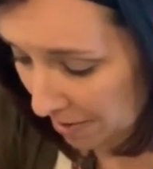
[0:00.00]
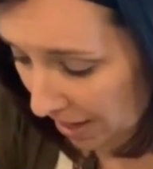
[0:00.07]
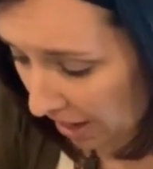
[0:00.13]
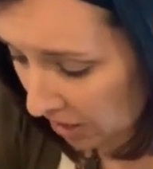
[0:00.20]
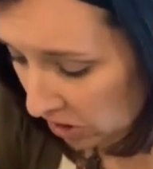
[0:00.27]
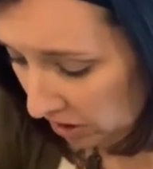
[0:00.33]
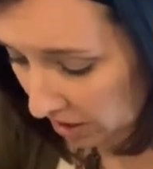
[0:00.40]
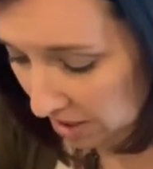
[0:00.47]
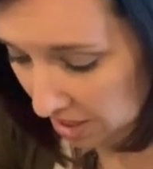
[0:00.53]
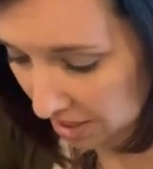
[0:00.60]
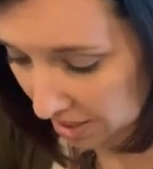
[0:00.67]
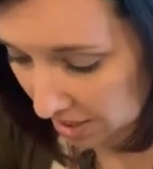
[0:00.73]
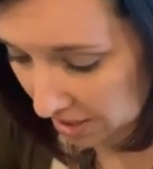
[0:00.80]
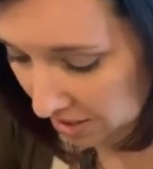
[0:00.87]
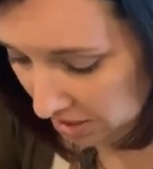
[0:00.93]
Actually,
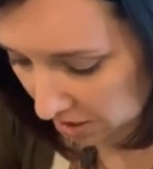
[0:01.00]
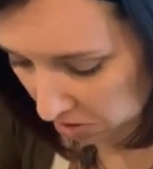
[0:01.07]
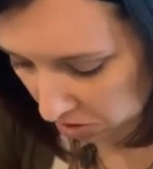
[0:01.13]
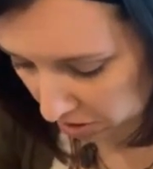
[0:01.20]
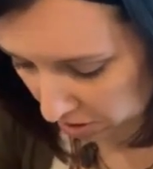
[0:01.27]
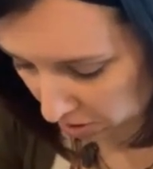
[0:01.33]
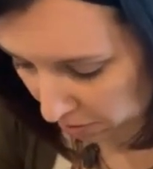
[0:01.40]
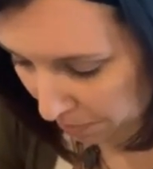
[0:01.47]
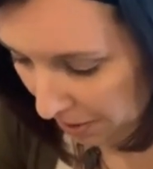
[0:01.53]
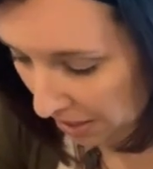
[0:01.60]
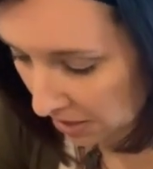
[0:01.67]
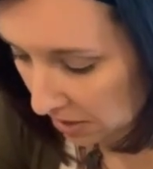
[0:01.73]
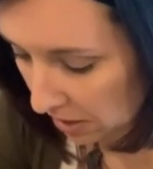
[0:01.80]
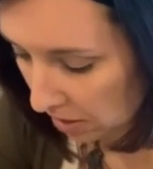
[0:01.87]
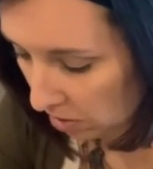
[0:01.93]
the interior
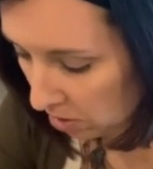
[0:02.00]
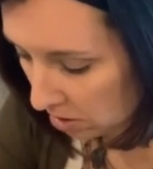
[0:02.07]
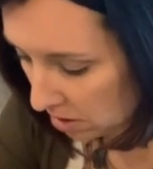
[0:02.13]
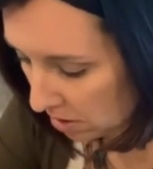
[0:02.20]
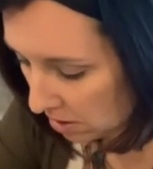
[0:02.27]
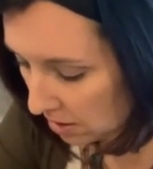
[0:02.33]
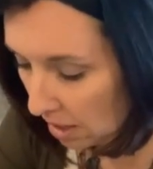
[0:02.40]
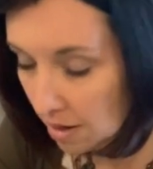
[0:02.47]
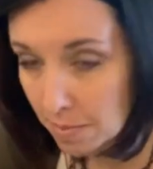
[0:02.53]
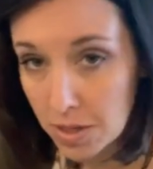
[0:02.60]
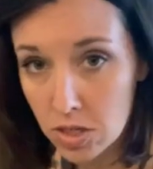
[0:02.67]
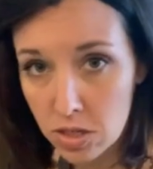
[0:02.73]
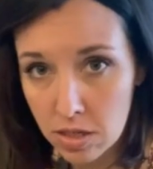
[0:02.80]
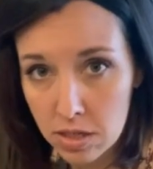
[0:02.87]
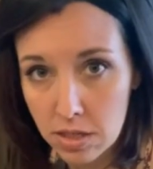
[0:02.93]
capacity looks the same.
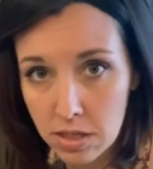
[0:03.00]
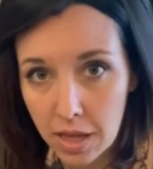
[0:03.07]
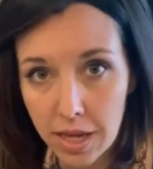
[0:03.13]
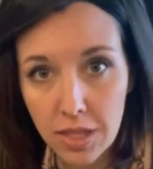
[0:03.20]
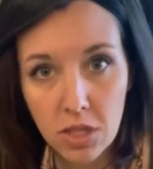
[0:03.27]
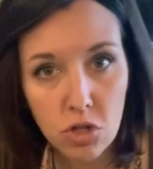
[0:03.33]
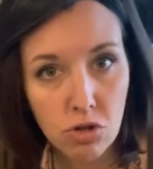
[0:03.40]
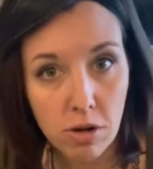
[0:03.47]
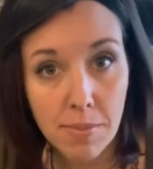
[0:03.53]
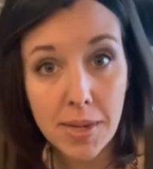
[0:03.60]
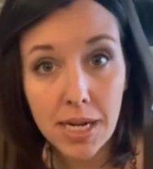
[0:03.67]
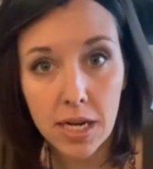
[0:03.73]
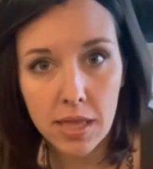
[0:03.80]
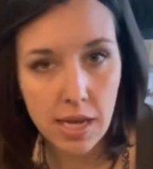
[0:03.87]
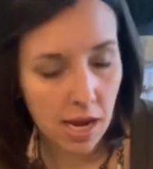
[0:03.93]
It's just like the trimming
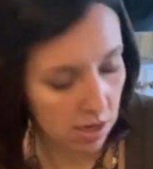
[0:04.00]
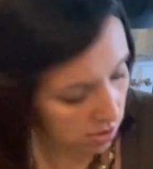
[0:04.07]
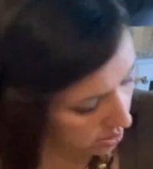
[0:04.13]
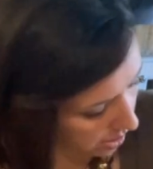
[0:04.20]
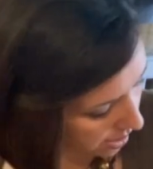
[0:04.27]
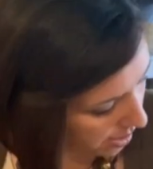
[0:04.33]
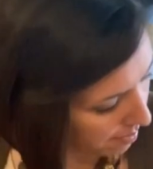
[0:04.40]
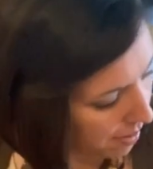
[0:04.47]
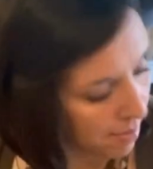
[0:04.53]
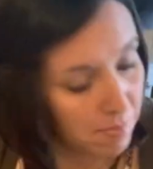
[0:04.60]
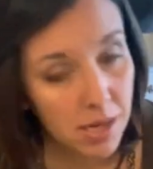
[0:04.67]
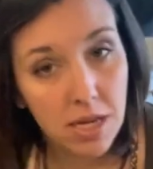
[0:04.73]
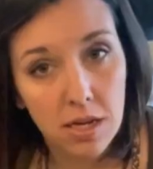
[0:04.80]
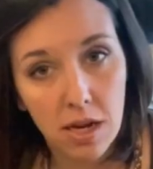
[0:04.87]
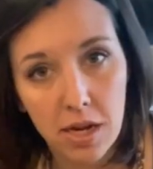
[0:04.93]
on the outside that might
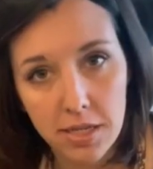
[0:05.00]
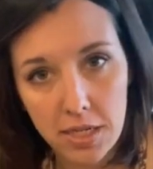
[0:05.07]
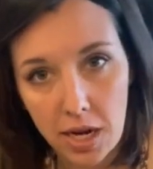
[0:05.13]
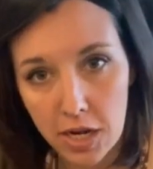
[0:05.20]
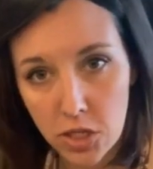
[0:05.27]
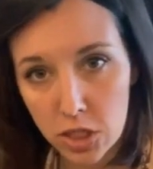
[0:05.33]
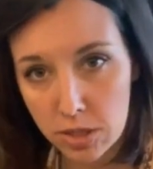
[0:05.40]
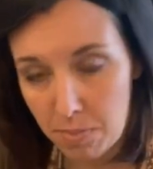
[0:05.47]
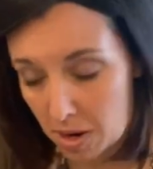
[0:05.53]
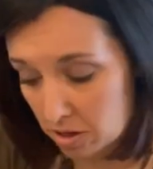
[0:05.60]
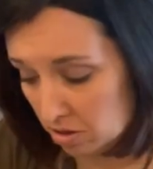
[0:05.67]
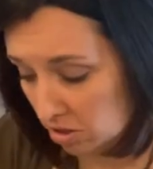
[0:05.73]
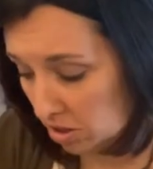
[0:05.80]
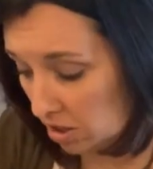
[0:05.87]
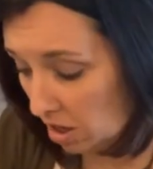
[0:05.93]
be a touch
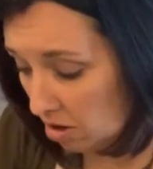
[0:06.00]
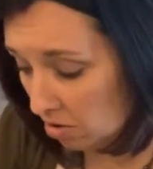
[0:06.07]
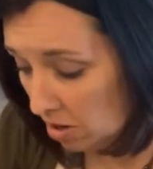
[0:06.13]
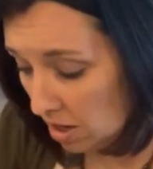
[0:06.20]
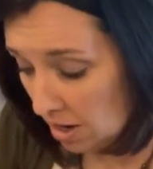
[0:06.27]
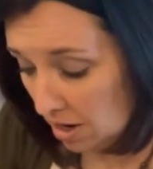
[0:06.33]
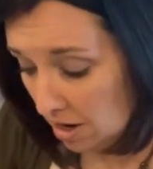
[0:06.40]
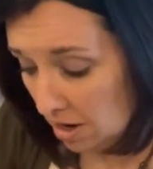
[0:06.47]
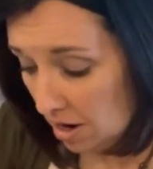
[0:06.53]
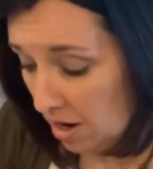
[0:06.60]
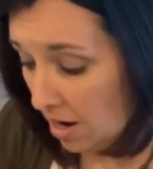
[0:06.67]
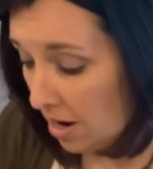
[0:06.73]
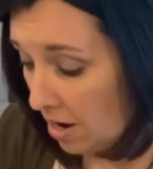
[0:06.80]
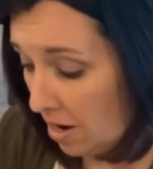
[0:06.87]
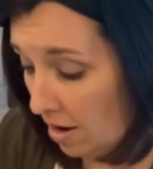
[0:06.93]
smaller. So,
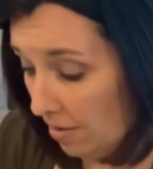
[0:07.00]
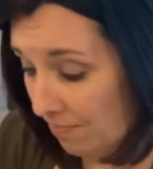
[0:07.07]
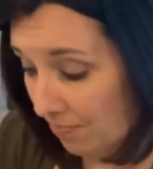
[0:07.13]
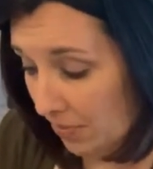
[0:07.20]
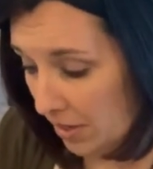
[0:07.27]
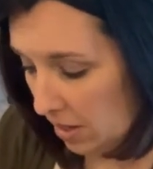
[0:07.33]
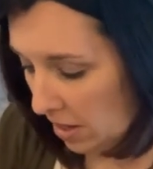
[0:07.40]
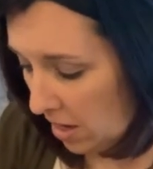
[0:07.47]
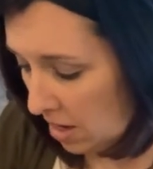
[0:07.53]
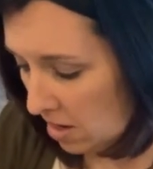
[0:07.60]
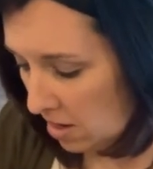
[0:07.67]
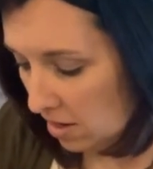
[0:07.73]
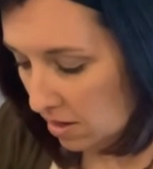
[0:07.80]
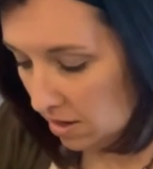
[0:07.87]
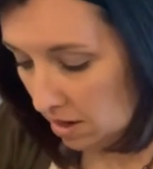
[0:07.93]

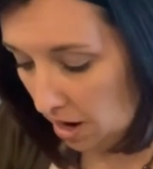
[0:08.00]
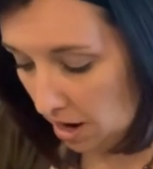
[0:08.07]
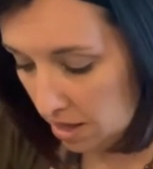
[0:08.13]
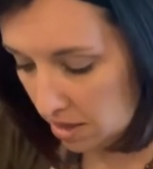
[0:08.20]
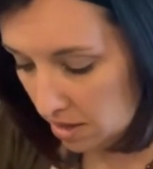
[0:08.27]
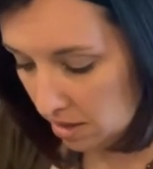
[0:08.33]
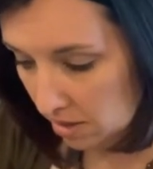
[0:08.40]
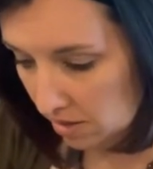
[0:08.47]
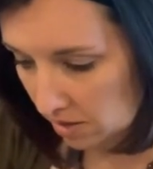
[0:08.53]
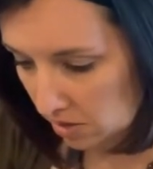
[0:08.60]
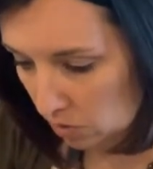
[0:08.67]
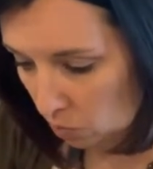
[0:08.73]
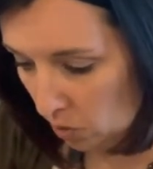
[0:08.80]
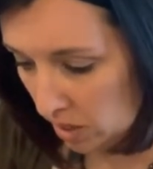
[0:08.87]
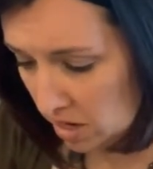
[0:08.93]
again, I think this is a
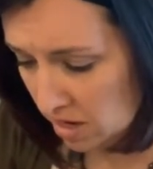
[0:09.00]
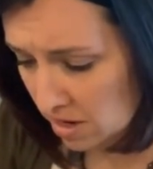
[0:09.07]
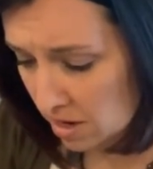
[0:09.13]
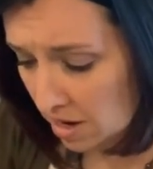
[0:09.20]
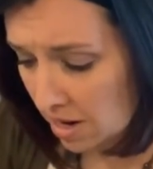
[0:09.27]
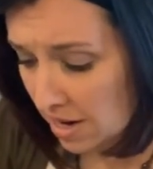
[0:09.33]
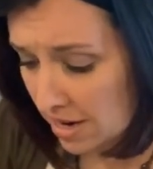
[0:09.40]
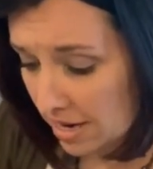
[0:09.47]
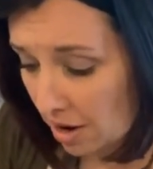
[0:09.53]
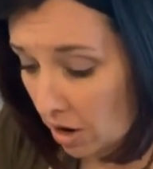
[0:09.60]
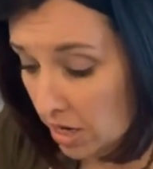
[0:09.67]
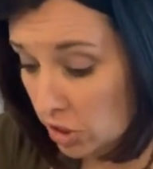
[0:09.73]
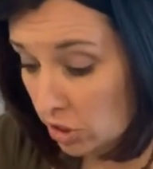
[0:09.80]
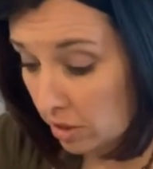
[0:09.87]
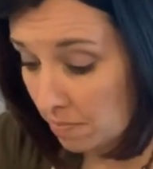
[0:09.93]
win. Now, I
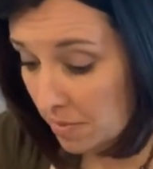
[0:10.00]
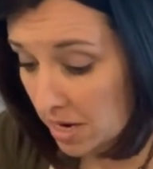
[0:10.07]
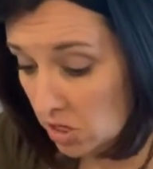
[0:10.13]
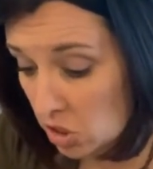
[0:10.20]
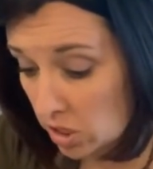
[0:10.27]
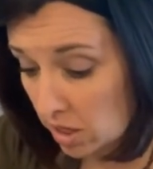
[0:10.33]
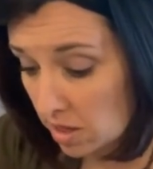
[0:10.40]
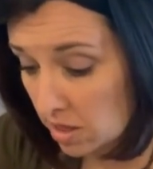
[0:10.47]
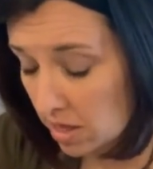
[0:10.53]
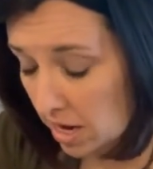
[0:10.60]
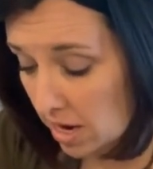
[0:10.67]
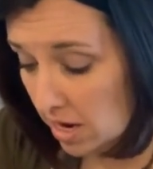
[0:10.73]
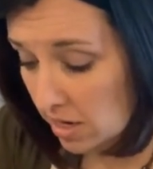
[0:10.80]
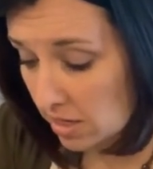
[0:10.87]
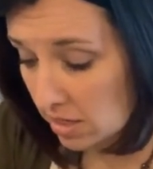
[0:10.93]
should mention
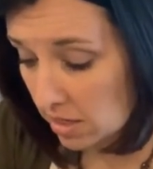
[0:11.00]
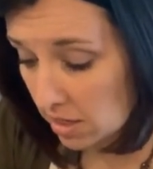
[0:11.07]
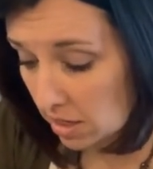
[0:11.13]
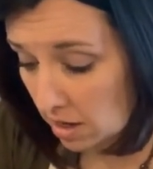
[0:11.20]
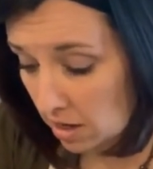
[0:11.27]
that